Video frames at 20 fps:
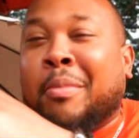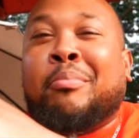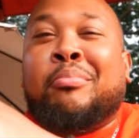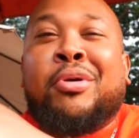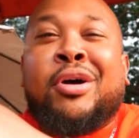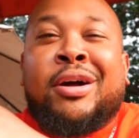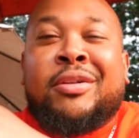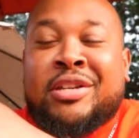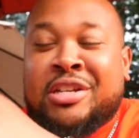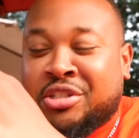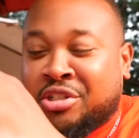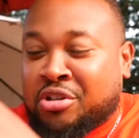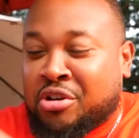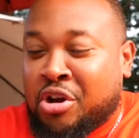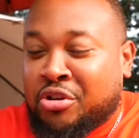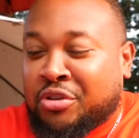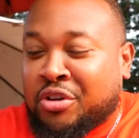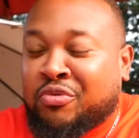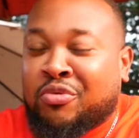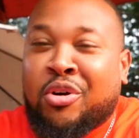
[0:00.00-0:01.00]
But it's the
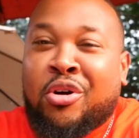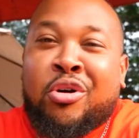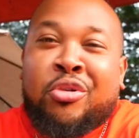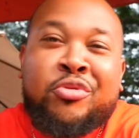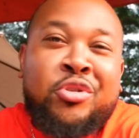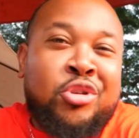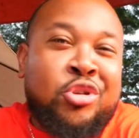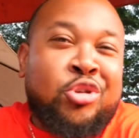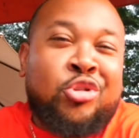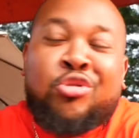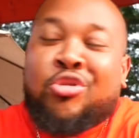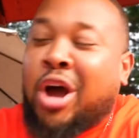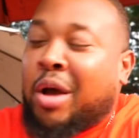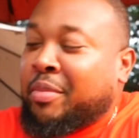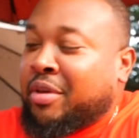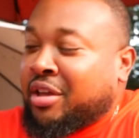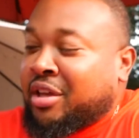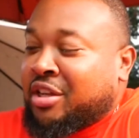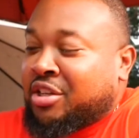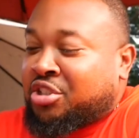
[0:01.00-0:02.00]
Hungry Road. You know I'm
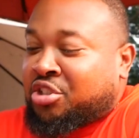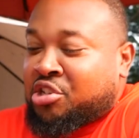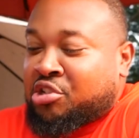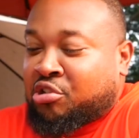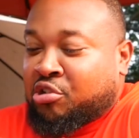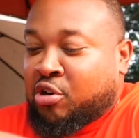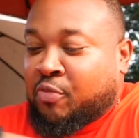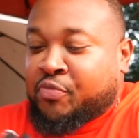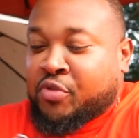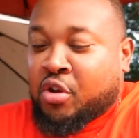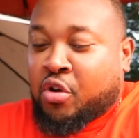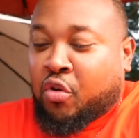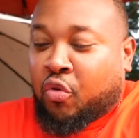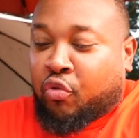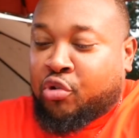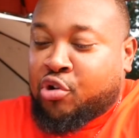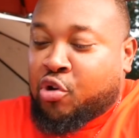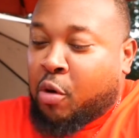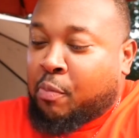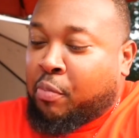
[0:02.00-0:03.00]
a heat seeker.
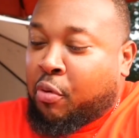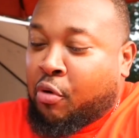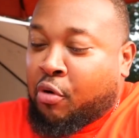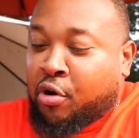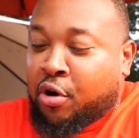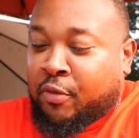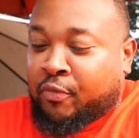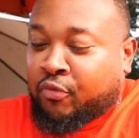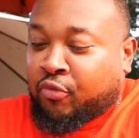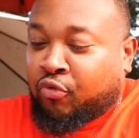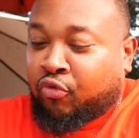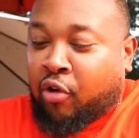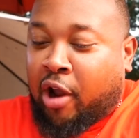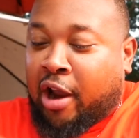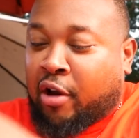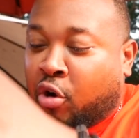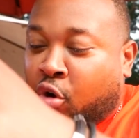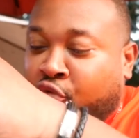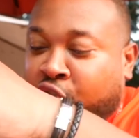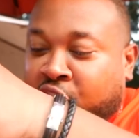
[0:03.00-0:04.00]
We're gonna pour it
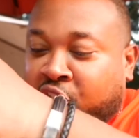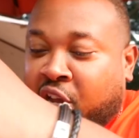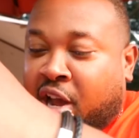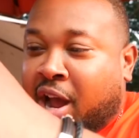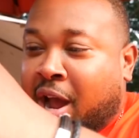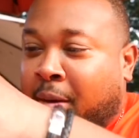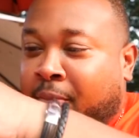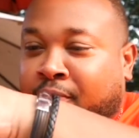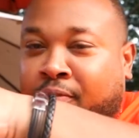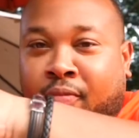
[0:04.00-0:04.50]
right over top,